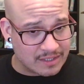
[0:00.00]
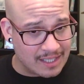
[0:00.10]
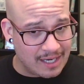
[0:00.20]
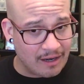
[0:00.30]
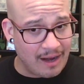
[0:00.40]

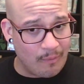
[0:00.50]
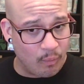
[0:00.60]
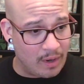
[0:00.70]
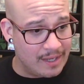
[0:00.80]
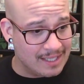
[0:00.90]
there and
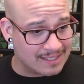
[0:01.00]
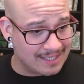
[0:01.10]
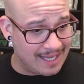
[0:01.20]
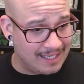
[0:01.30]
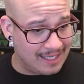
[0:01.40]
what is
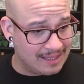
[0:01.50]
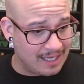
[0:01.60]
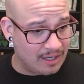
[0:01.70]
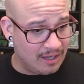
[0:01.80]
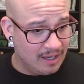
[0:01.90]
said in
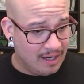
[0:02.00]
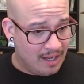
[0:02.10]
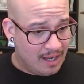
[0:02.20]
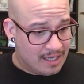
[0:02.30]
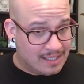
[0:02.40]
there?
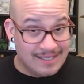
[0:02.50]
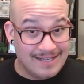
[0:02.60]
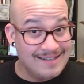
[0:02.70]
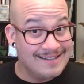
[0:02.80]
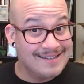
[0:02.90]

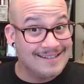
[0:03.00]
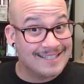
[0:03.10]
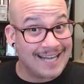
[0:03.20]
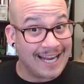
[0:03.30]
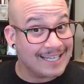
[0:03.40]
Mm,
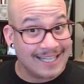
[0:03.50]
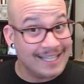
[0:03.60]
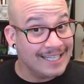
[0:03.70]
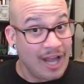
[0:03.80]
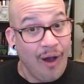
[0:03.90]

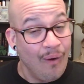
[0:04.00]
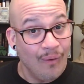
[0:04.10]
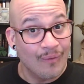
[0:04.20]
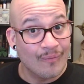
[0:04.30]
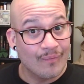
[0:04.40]
technically
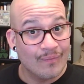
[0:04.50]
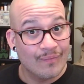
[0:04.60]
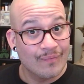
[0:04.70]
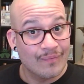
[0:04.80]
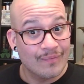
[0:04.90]
no.
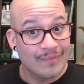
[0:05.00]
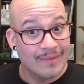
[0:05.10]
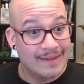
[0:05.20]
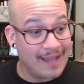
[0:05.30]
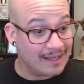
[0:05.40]

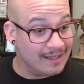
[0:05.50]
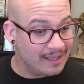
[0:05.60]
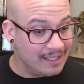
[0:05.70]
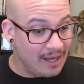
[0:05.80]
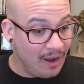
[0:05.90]

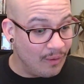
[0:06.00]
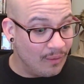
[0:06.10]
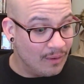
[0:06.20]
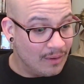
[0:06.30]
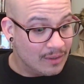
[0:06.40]
Technically
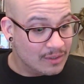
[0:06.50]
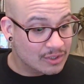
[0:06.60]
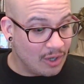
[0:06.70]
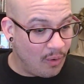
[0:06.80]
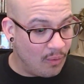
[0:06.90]
no.
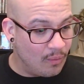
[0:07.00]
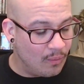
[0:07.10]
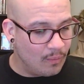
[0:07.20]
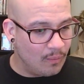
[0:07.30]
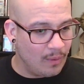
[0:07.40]
So
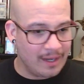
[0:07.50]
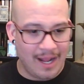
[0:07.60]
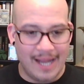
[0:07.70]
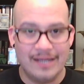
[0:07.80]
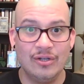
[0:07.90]
what did
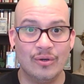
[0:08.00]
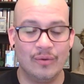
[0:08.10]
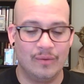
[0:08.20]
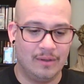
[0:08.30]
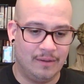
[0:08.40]
I
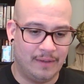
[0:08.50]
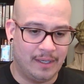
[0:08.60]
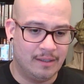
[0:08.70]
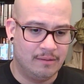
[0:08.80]
do? Hold on.